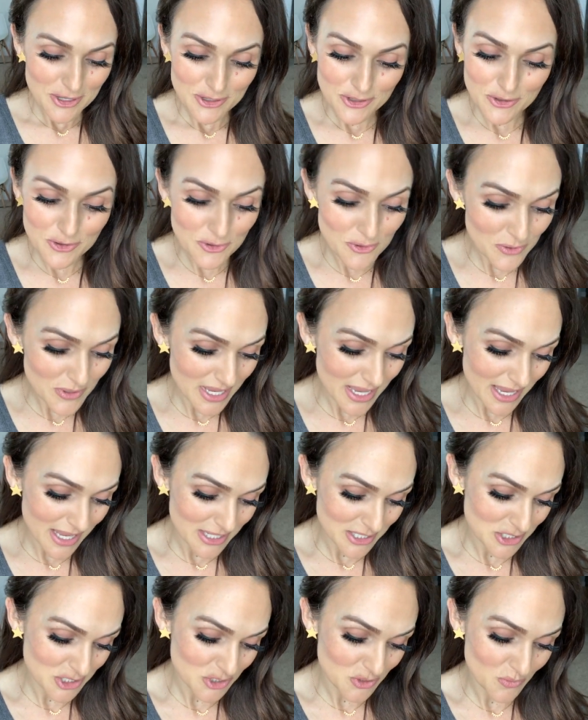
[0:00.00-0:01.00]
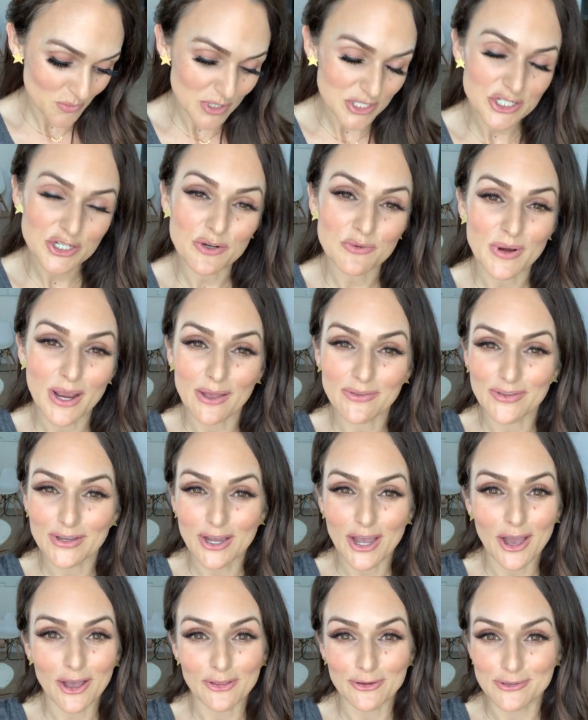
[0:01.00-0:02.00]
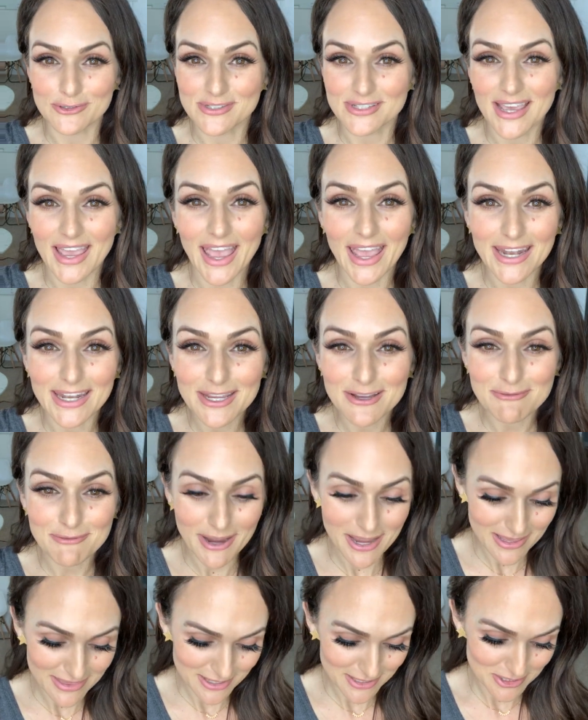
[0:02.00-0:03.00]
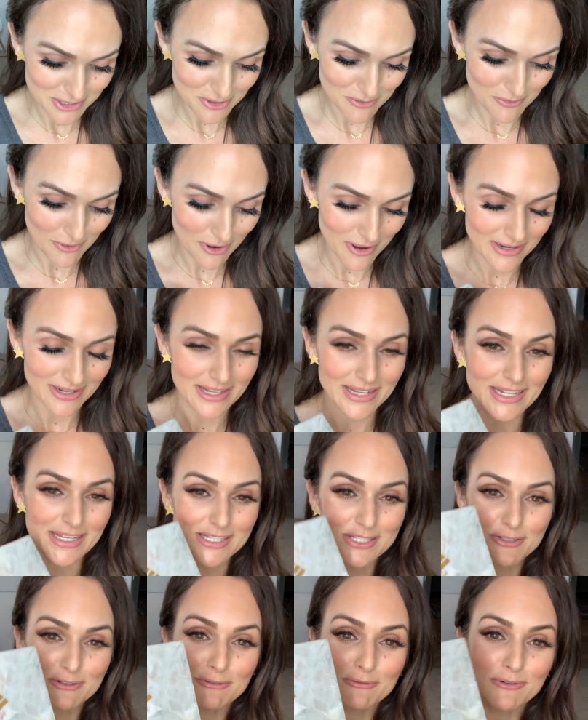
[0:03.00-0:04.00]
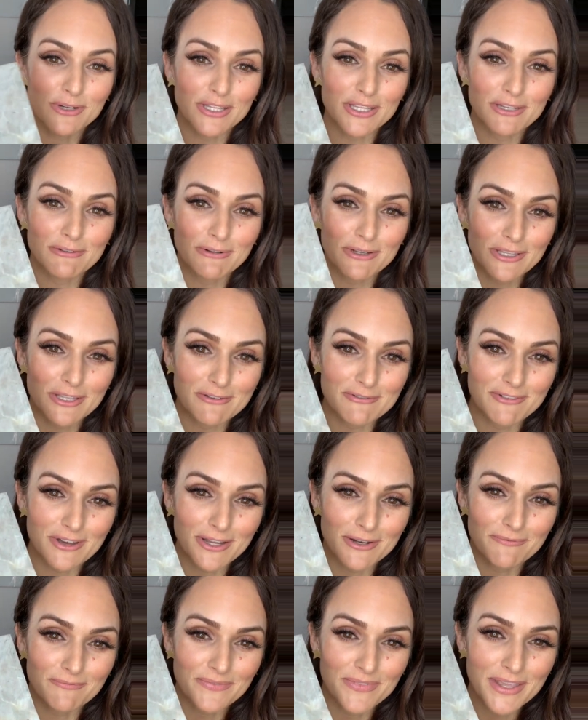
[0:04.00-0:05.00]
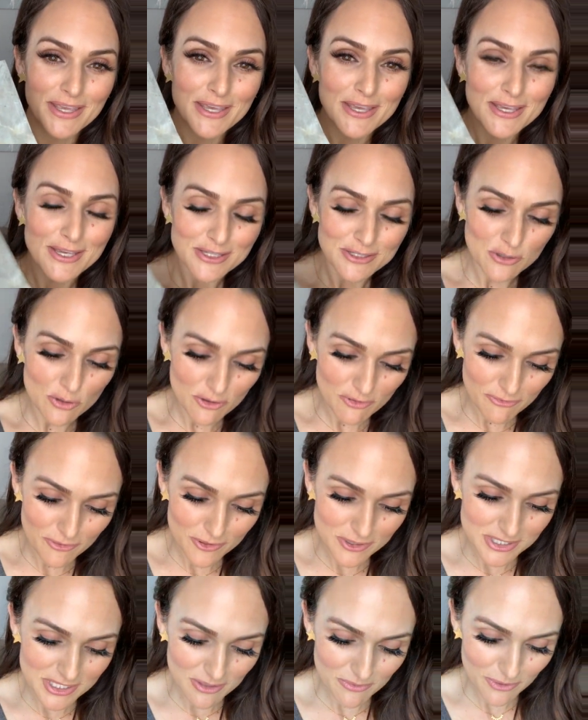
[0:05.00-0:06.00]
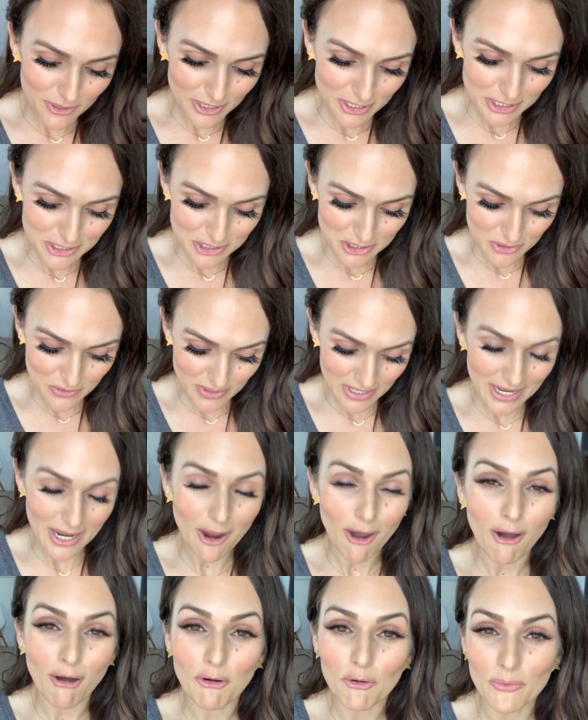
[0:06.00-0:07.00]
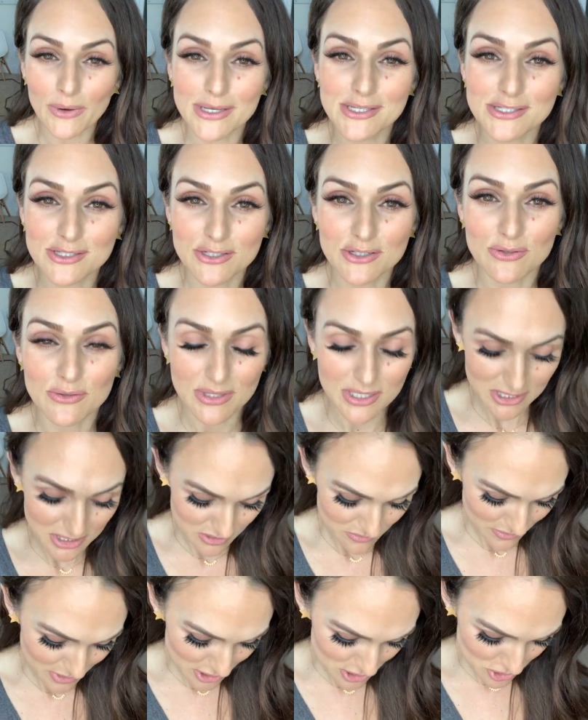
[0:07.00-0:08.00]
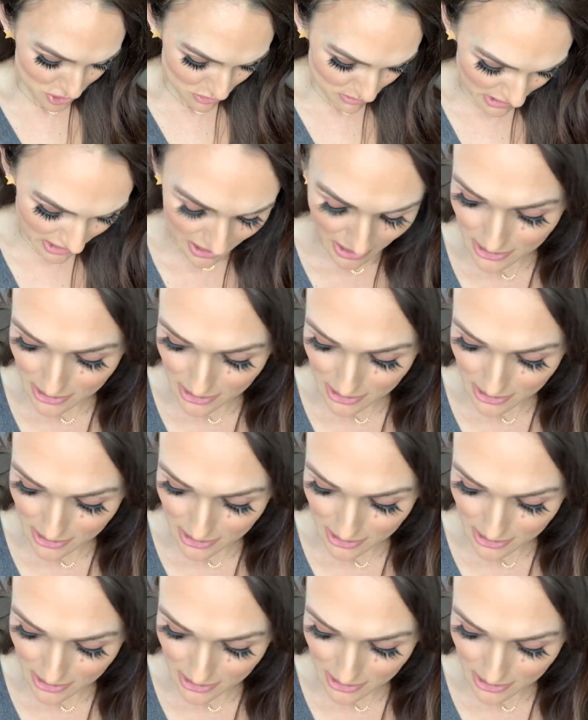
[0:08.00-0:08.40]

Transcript: you can switch around the colors any way that you want, and it's really, really fun. So the first thing we're going to do, and I always do this when I do my